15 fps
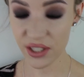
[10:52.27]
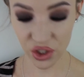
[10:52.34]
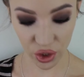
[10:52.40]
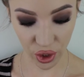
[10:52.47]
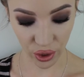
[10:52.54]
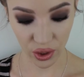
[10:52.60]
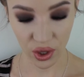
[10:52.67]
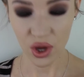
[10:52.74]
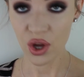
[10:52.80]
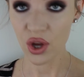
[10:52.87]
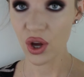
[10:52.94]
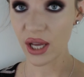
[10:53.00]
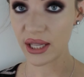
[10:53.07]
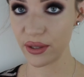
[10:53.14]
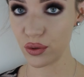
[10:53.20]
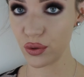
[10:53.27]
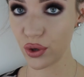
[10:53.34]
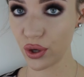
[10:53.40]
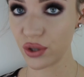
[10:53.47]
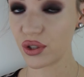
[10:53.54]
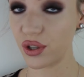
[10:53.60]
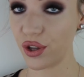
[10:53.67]
So a little
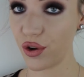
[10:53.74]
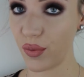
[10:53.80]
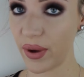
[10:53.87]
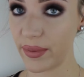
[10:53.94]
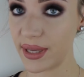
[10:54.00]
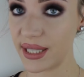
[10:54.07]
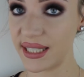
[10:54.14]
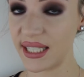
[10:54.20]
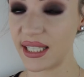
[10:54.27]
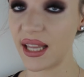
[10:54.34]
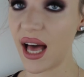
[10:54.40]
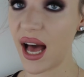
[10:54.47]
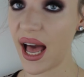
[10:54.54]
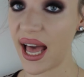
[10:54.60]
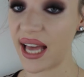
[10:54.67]
goes a long way with concealer,